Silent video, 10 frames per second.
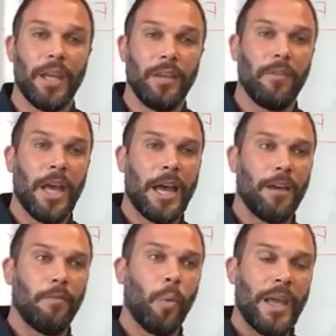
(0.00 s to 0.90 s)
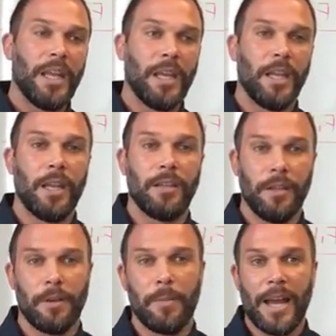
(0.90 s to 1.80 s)
they have weighed in and
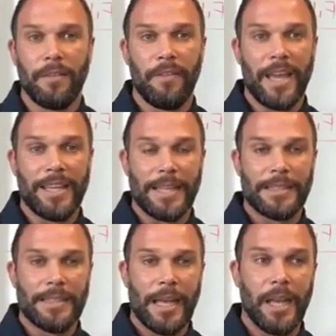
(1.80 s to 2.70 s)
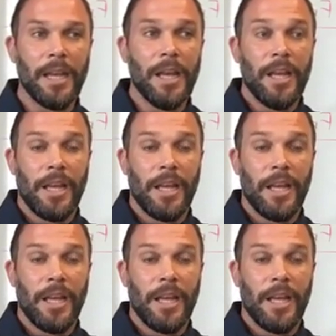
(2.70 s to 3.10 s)
done their body fat yet today.